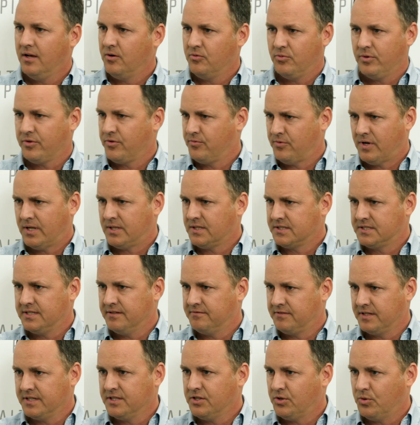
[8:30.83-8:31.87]
with
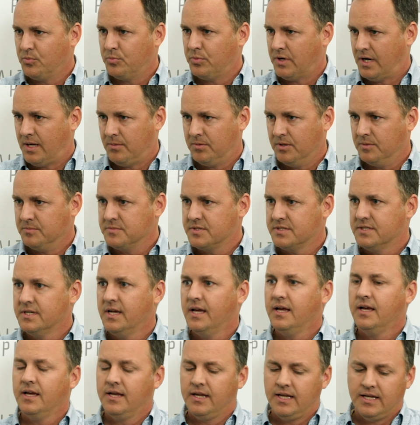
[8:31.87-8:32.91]
relatively no problems.
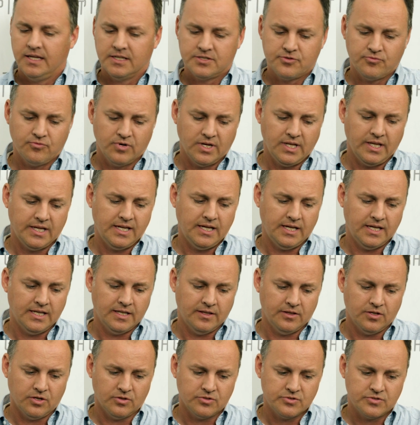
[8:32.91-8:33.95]
It's really
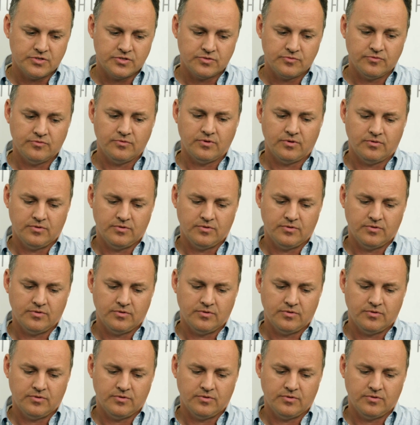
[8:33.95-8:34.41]
in those